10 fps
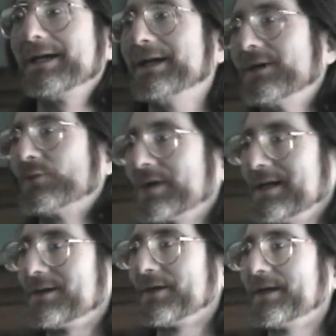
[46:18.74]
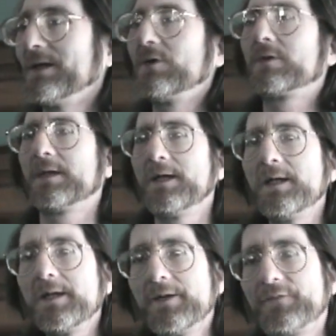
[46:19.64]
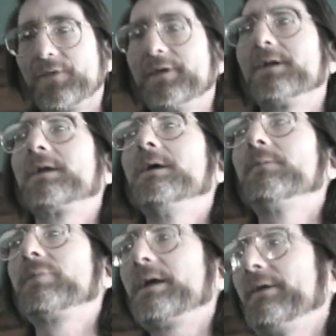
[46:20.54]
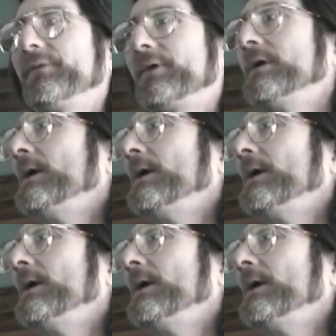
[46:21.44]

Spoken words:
in reality. Okay, it's a little unpleasant.